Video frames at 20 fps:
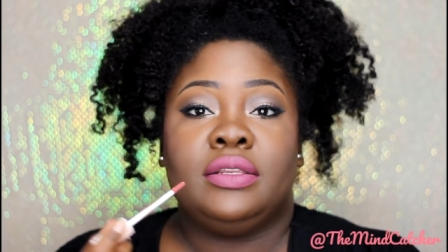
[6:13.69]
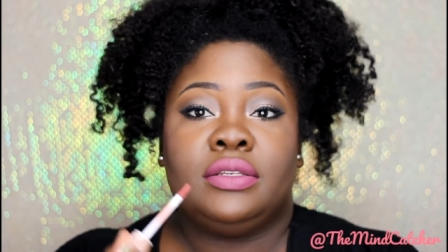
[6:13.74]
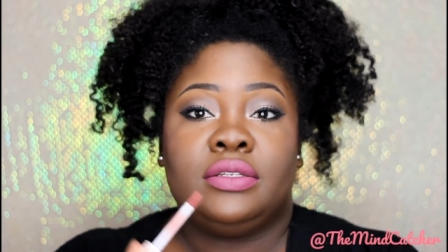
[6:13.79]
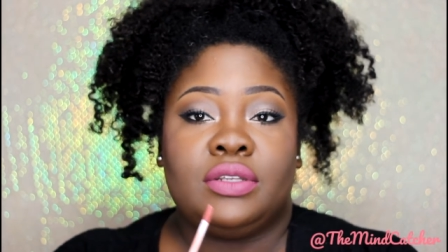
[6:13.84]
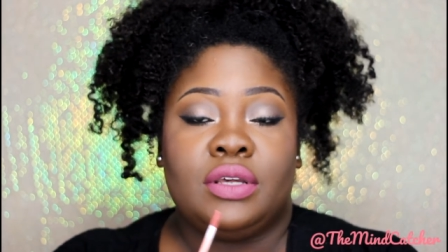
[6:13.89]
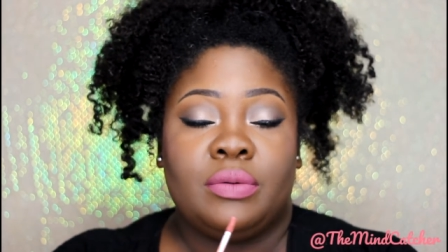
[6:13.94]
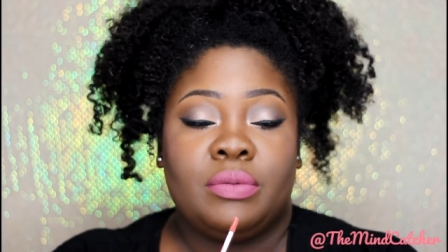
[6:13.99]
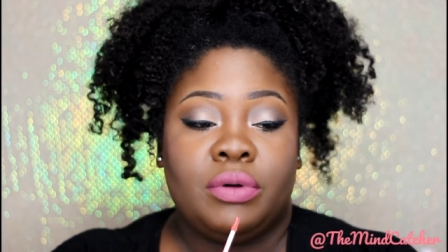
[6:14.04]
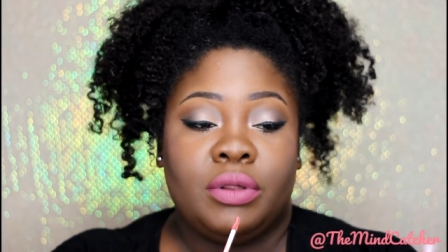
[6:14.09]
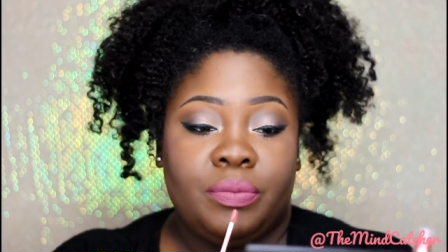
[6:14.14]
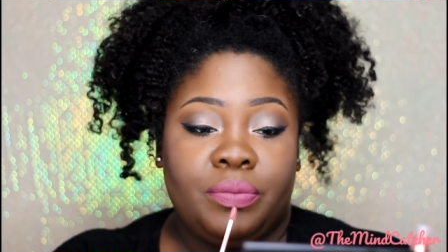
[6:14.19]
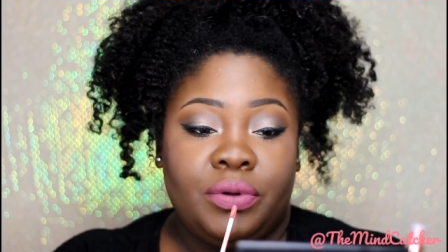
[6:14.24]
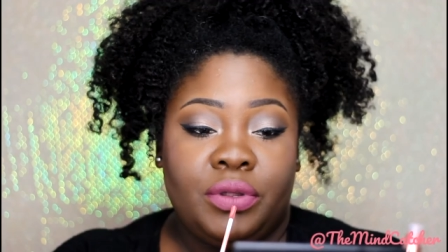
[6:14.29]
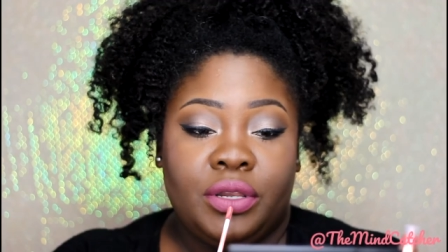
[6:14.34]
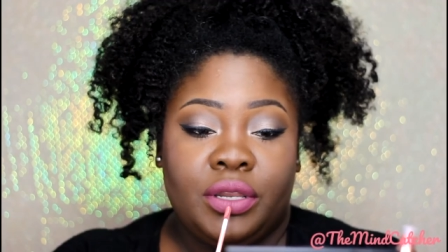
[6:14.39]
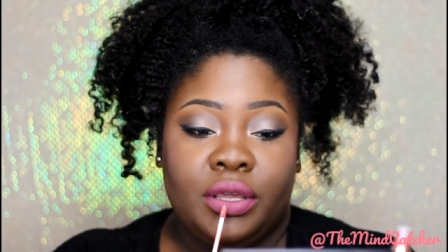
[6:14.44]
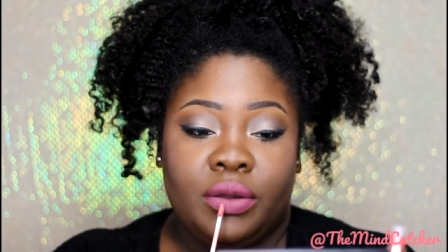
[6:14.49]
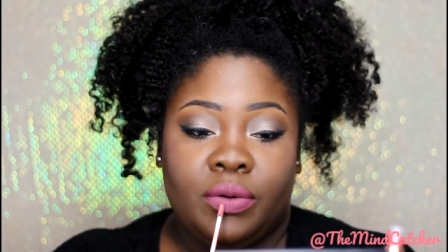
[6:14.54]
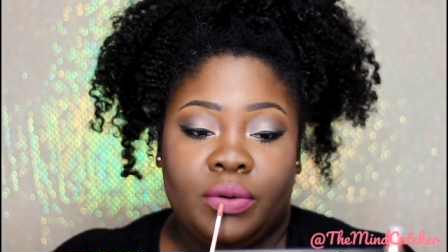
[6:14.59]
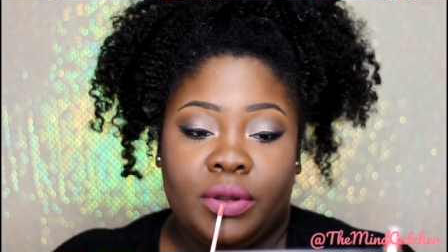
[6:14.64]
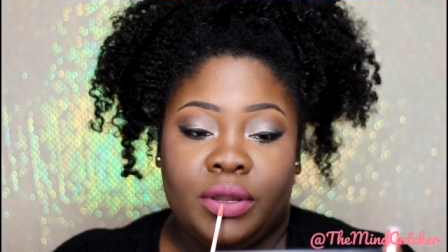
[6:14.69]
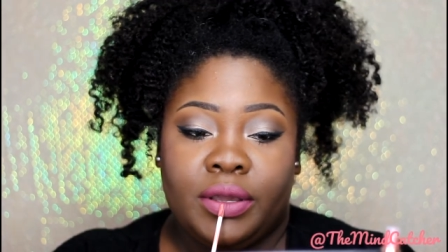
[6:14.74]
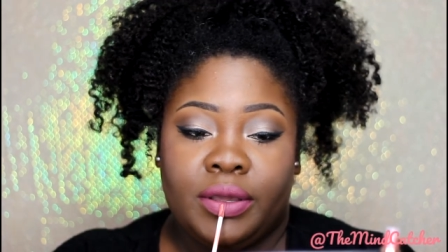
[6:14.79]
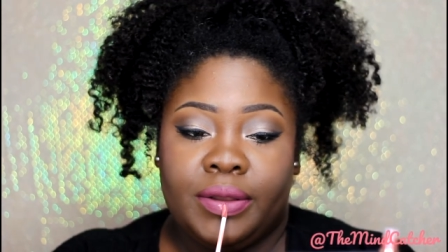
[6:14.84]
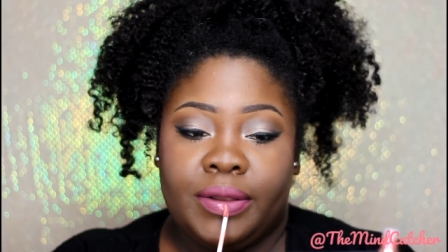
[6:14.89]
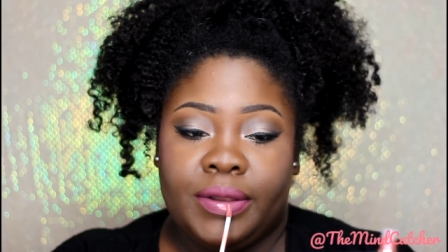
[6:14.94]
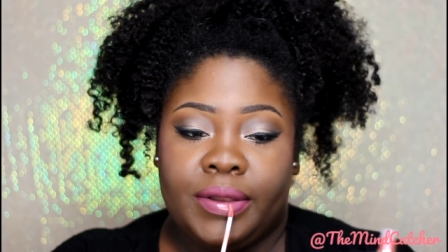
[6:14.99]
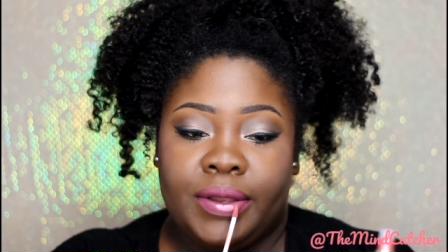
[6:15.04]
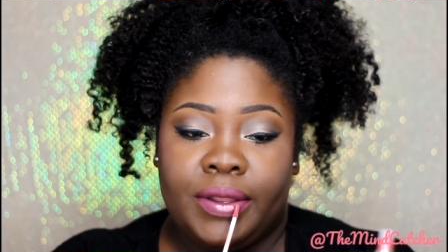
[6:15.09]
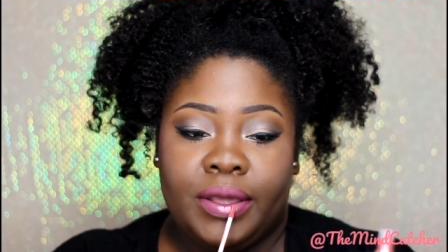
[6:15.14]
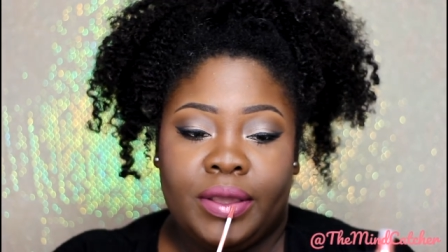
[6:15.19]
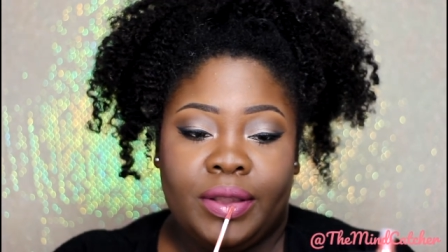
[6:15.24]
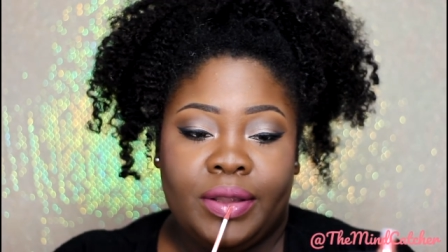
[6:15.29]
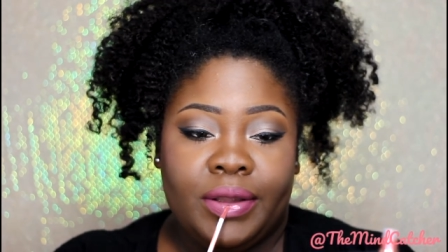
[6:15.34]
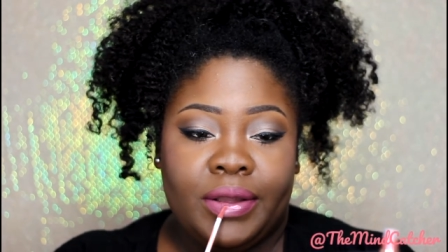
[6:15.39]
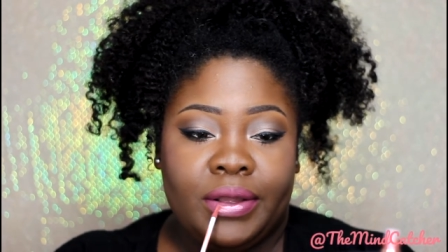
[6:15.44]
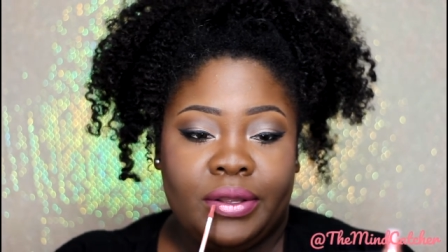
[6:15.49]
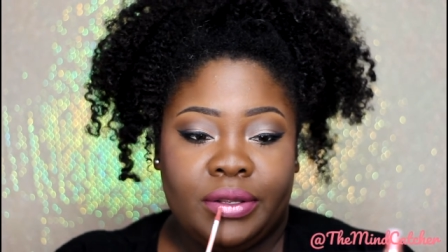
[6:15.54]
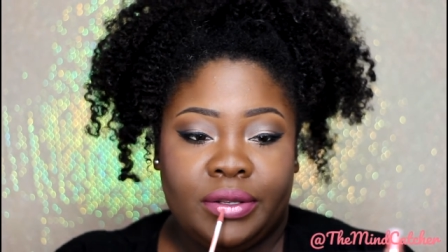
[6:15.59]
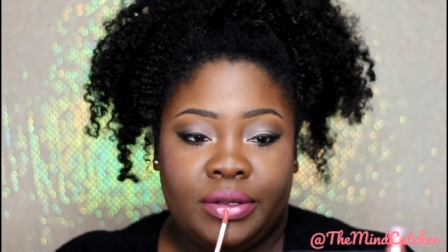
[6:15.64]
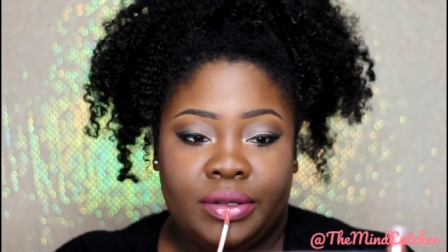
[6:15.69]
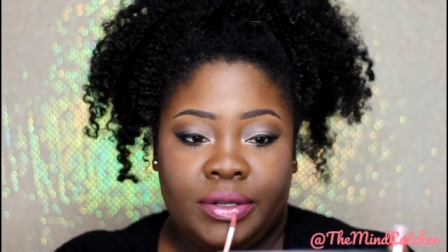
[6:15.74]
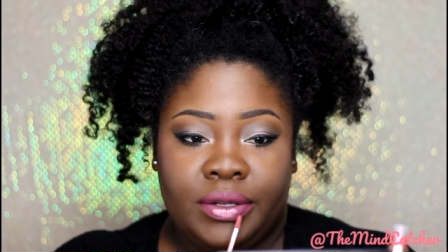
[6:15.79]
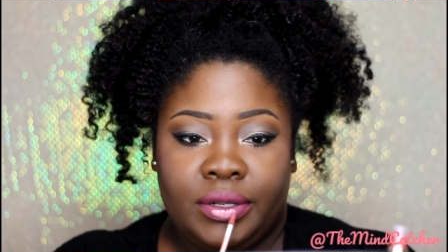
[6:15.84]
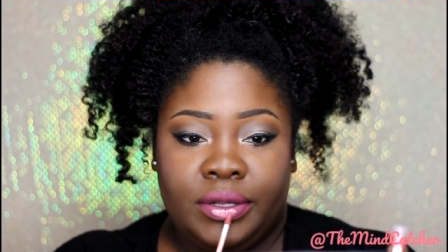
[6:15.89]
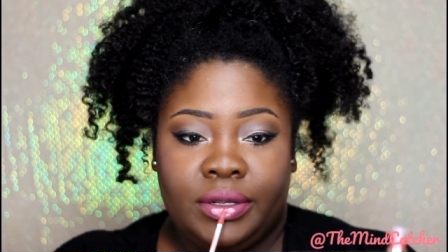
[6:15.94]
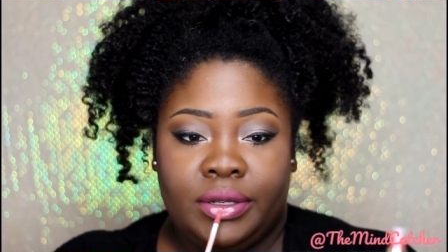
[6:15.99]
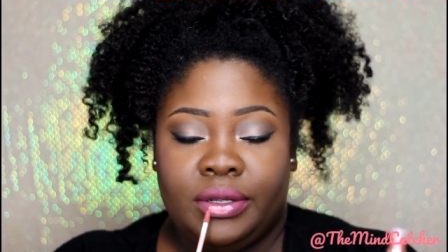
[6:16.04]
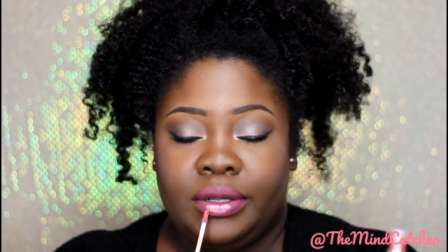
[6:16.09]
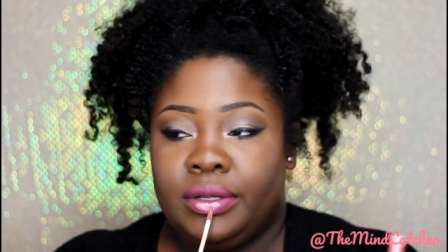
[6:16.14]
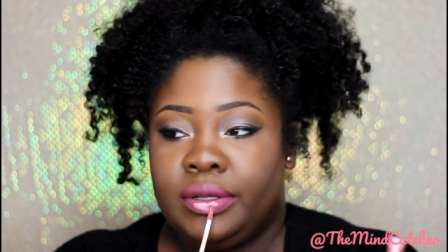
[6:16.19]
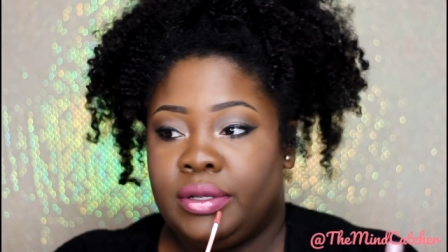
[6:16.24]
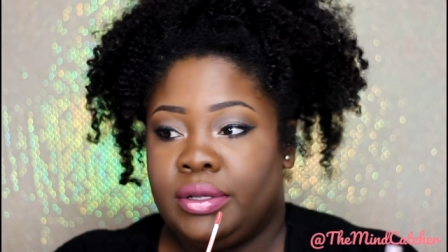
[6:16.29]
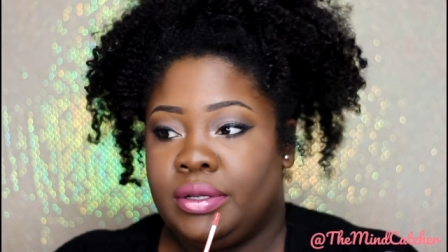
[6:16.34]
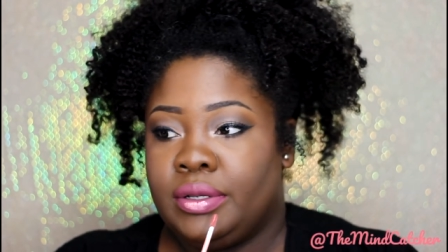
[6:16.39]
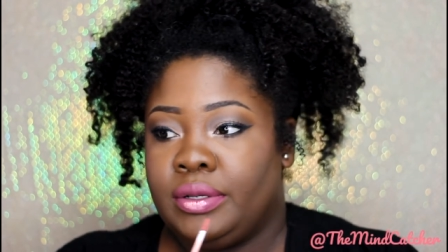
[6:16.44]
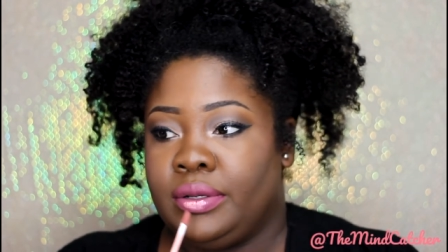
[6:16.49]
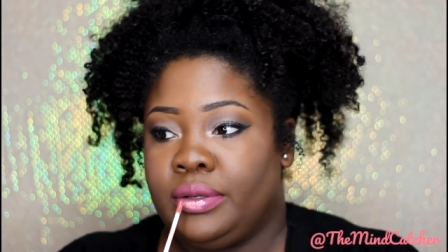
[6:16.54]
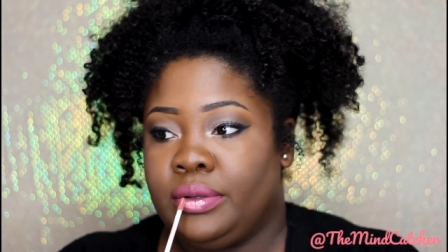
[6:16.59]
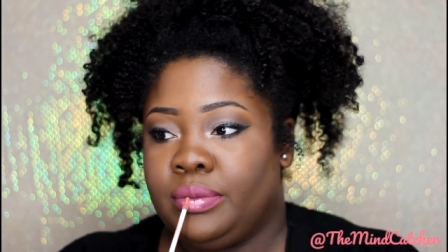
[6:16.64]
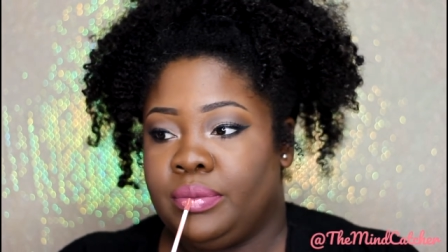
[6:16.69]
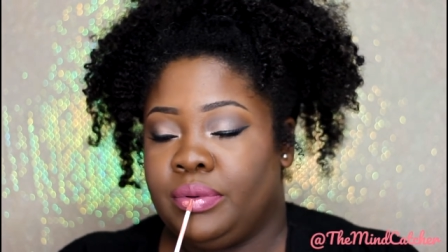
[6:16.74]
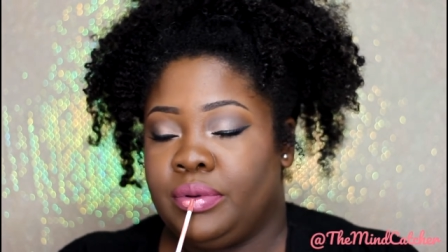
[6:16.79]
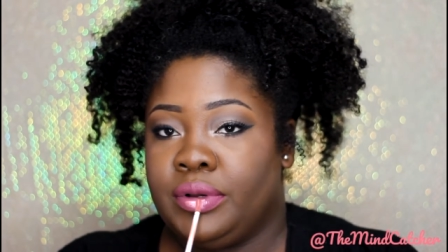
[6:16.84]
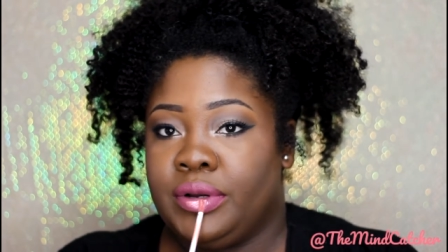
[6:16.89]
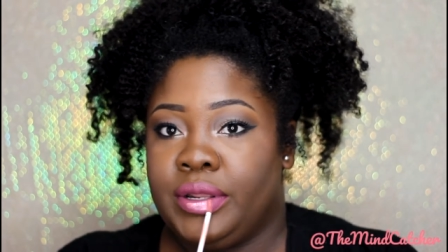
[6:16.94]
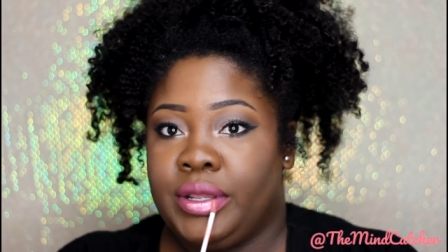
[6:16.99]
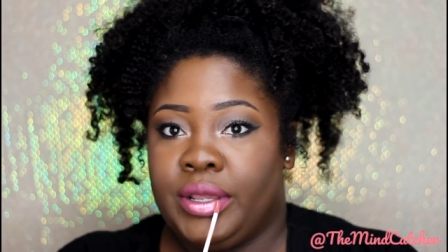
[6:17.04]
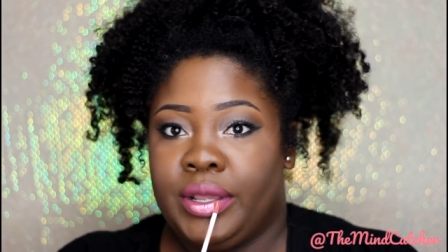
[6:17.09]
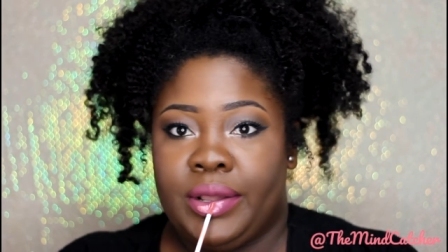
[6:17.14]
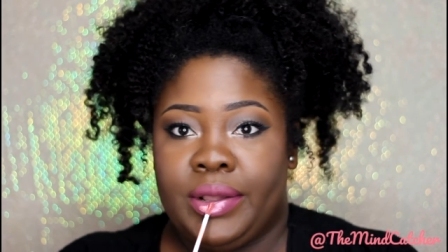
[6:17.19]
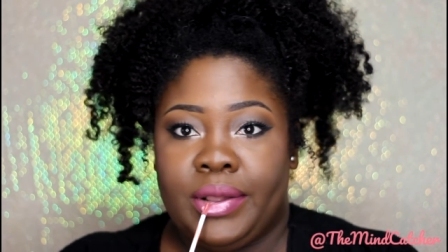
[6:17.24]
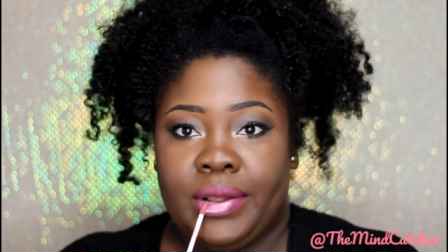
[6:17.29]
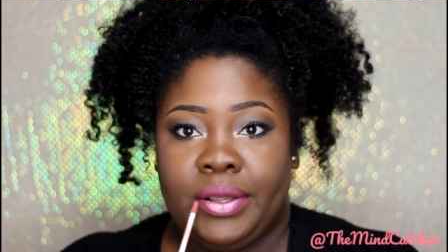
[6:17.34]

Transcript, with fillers: so i'm going to put that right there pretty.